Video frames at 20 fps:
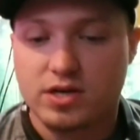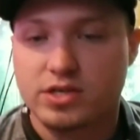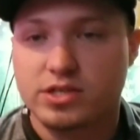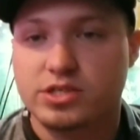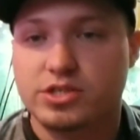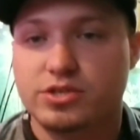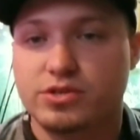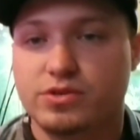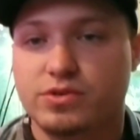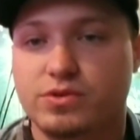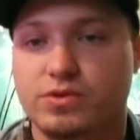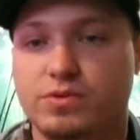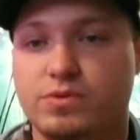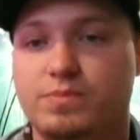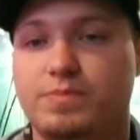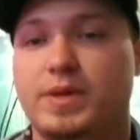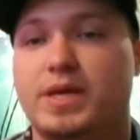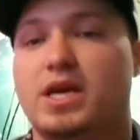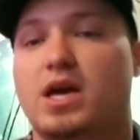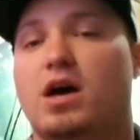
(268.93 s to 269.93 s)

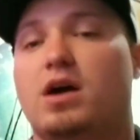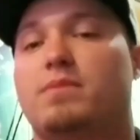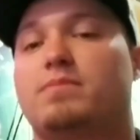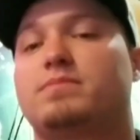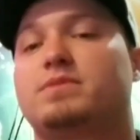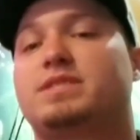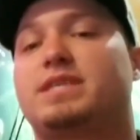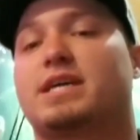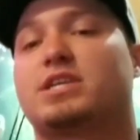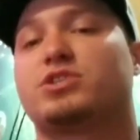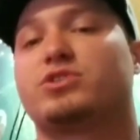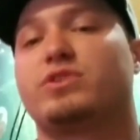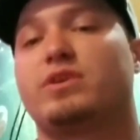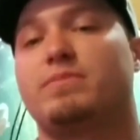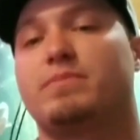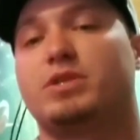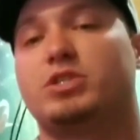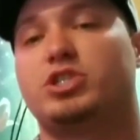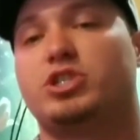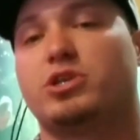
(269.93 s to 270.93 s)
to become sexually
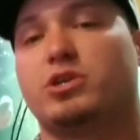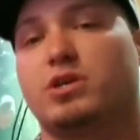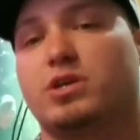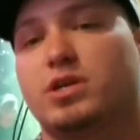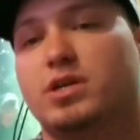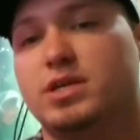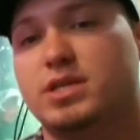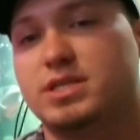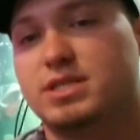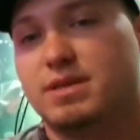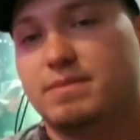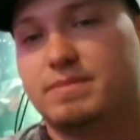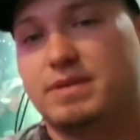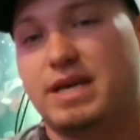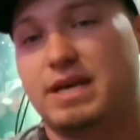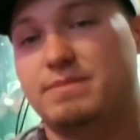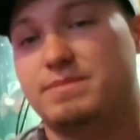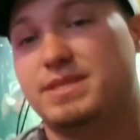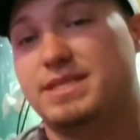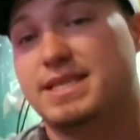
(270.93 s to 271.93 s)
mature,
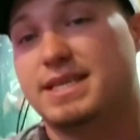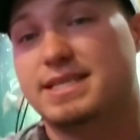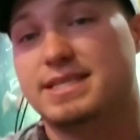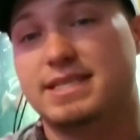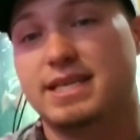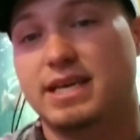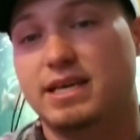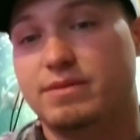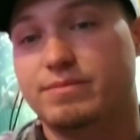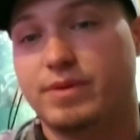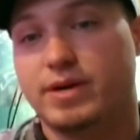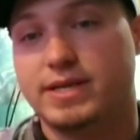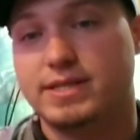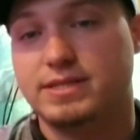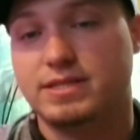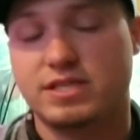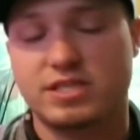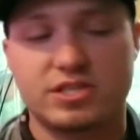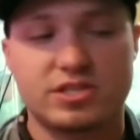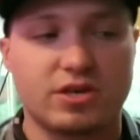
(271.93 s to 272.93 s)
sometimes 16
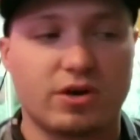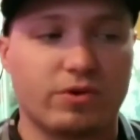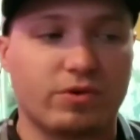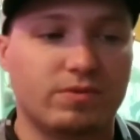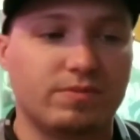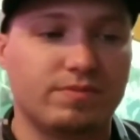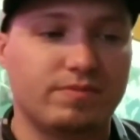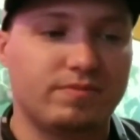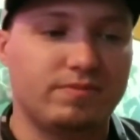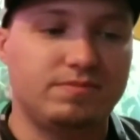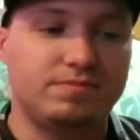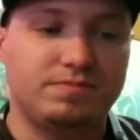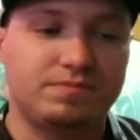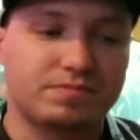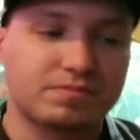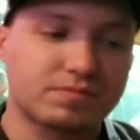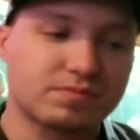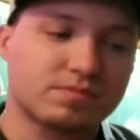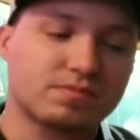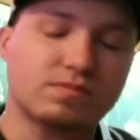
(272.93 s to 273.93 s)
months. So
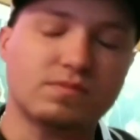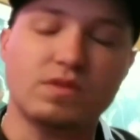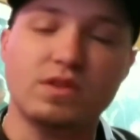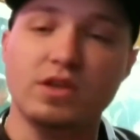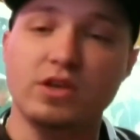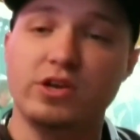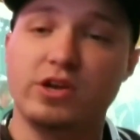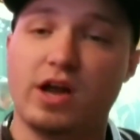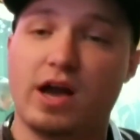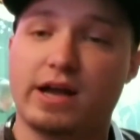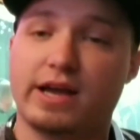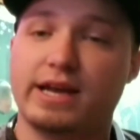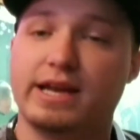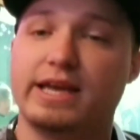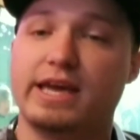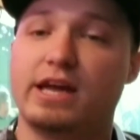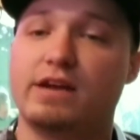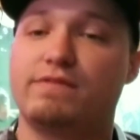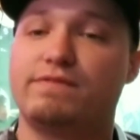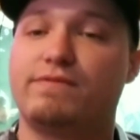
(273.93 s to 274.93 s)
you're not going to
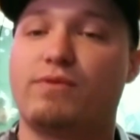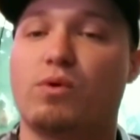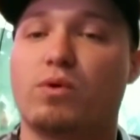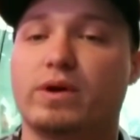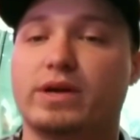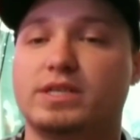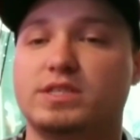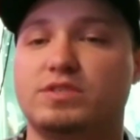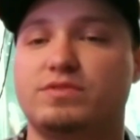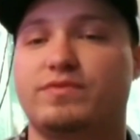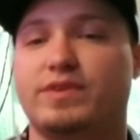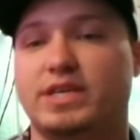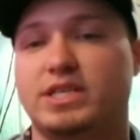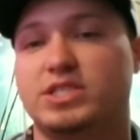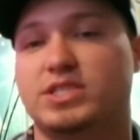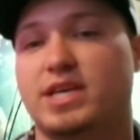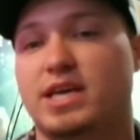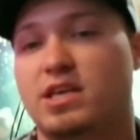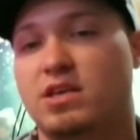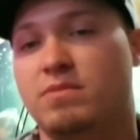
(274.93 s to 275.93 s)
get a 4-inch
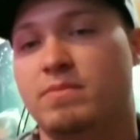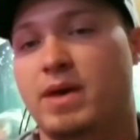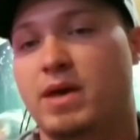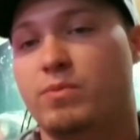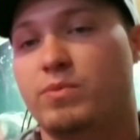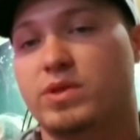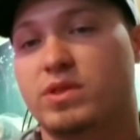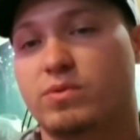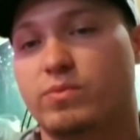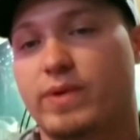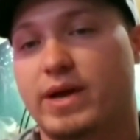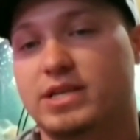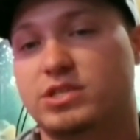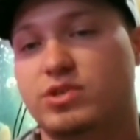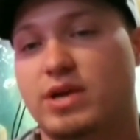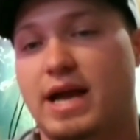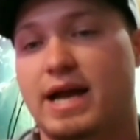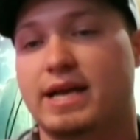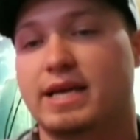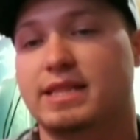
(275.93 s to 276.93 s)
fish like you may with a Red
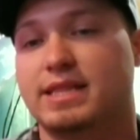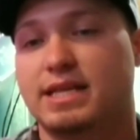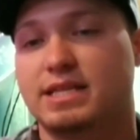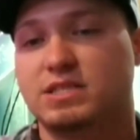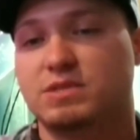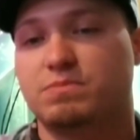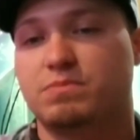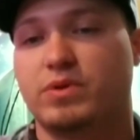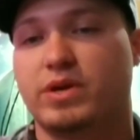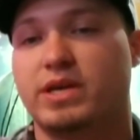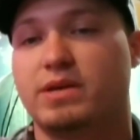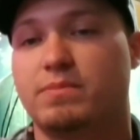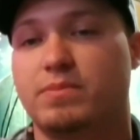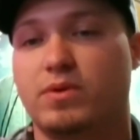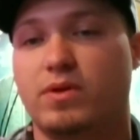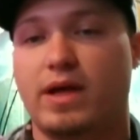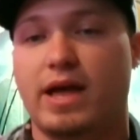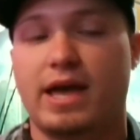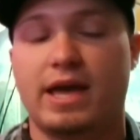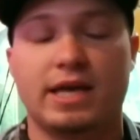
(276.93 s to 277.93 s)
Dragon that's
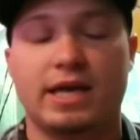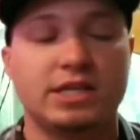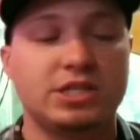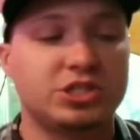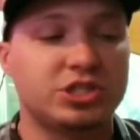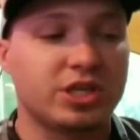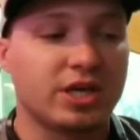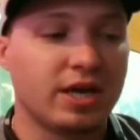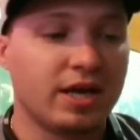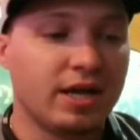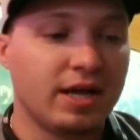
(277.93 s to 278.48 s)
breedable age.